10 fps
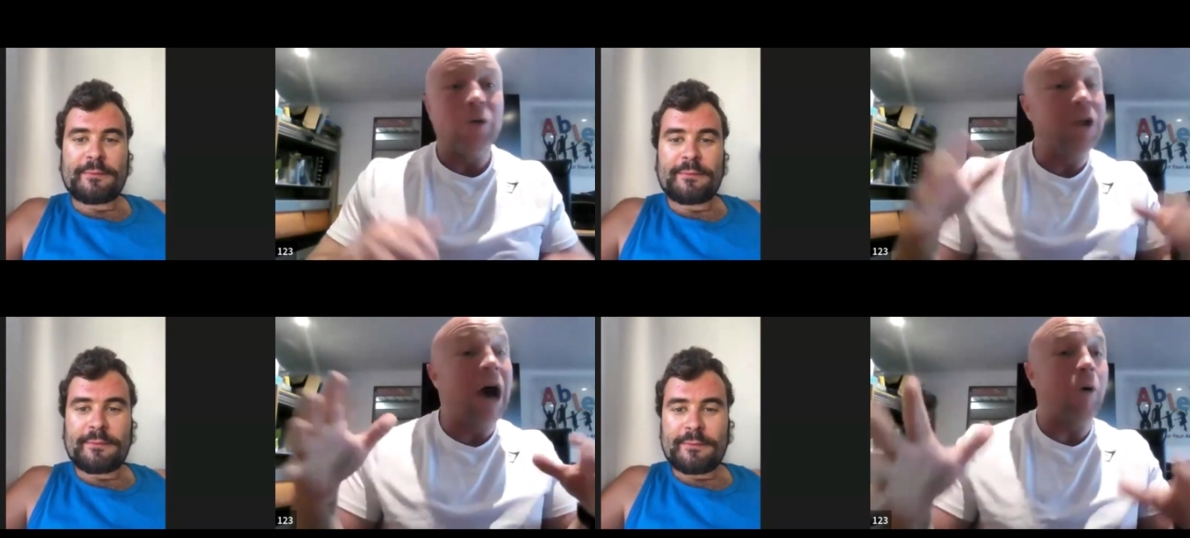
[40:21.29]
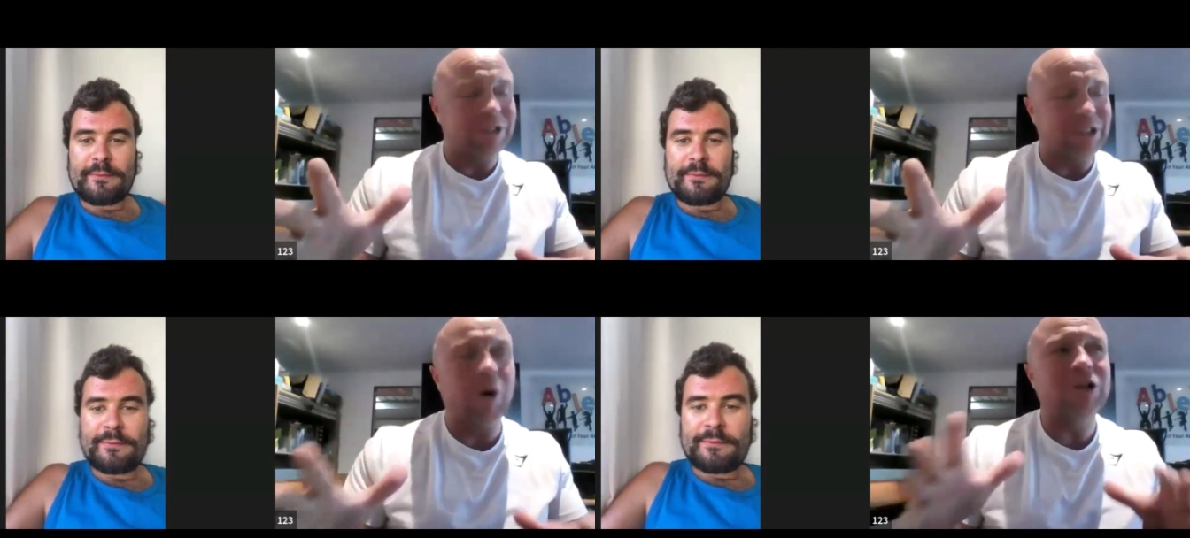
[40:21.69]
Speaker 1: No,
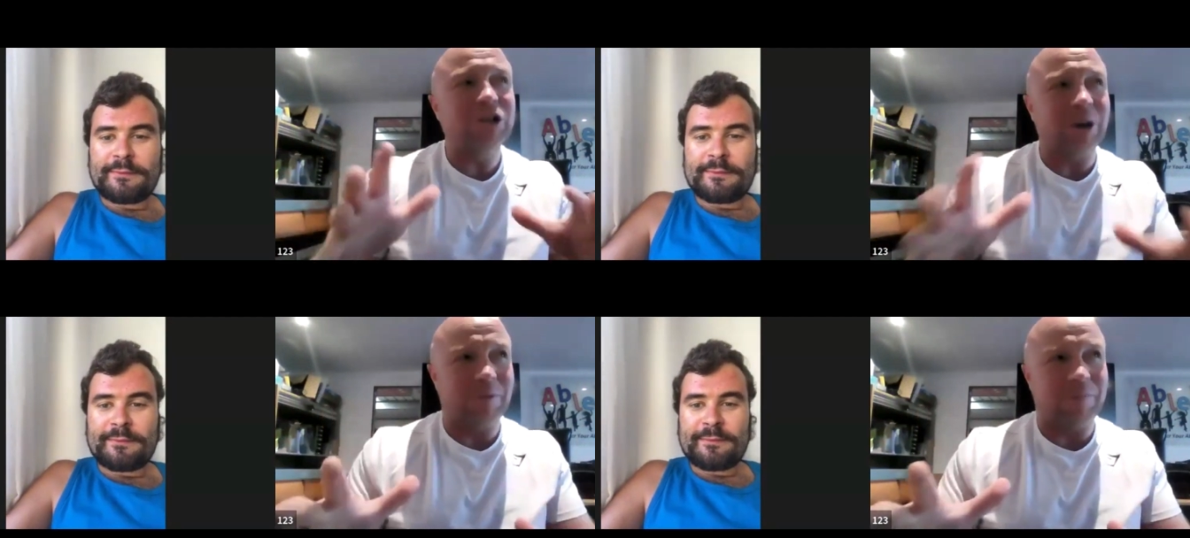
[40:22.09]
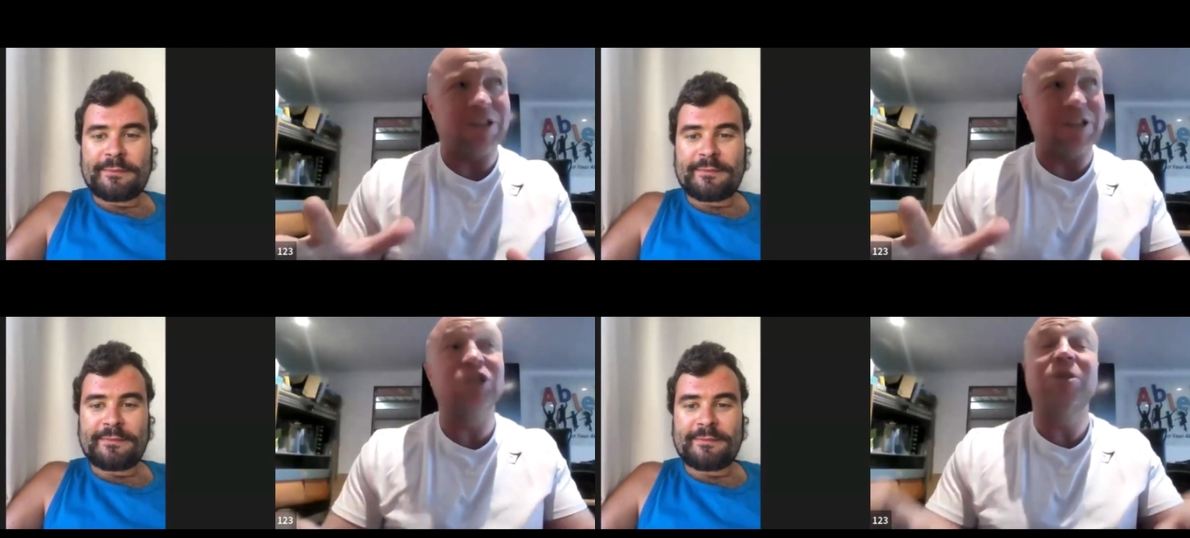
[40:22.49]
she weren't training with the
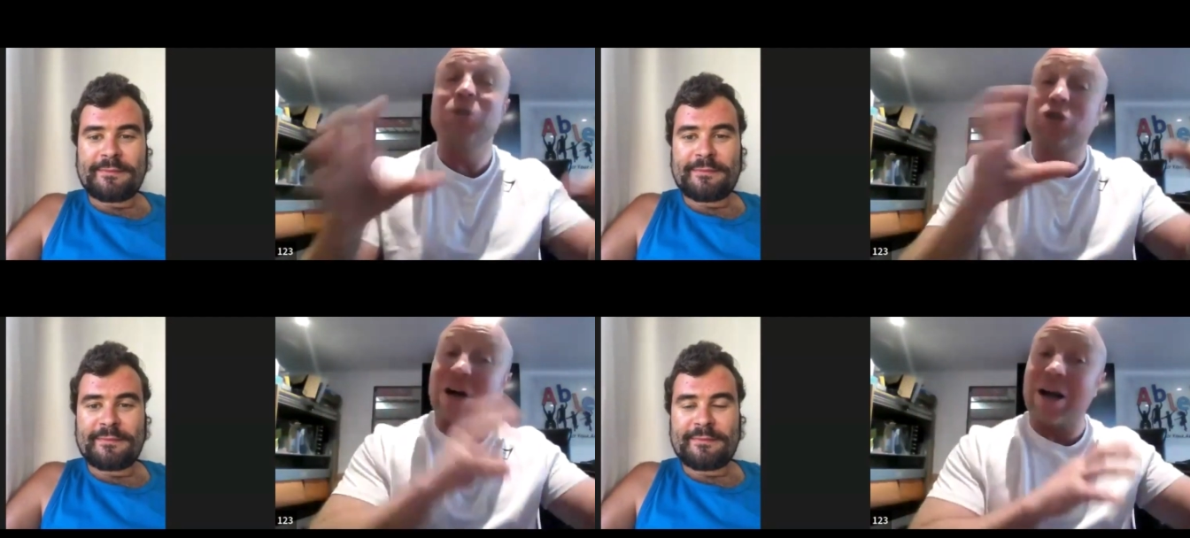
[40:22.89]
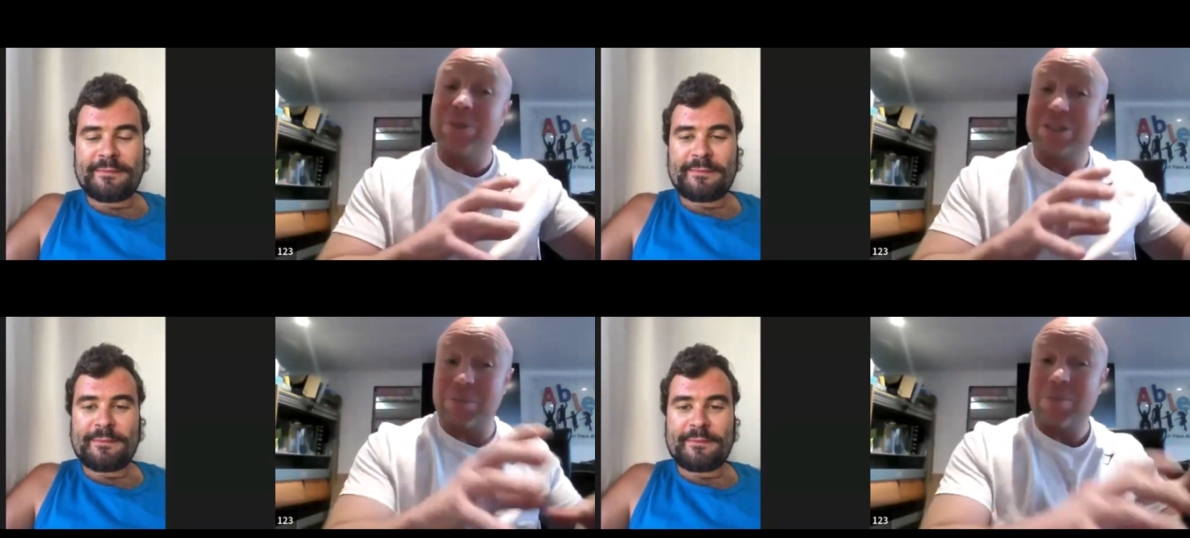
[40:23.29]
professionals. She was training
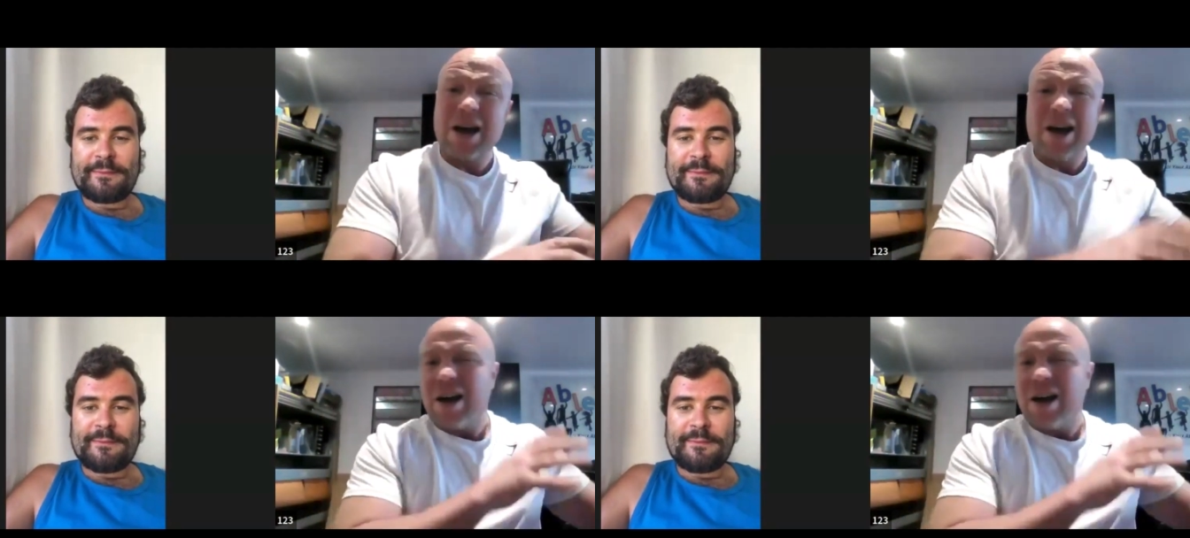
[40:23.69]
with some,